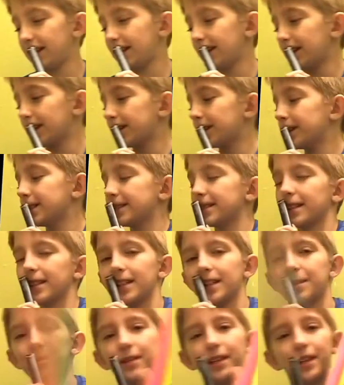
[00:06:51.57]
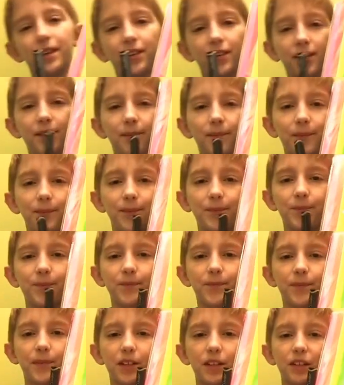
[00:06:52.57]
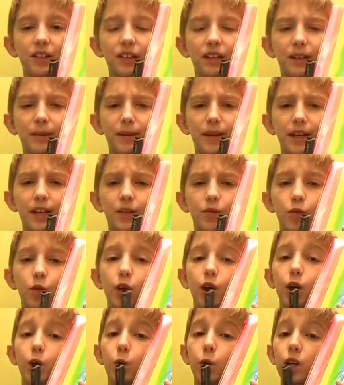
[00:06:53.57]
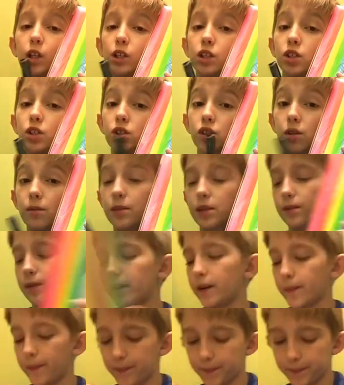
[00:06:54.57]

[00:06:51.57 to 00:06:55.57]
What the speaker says: I'm going to say ABS. Use ABS for it. It works so much better.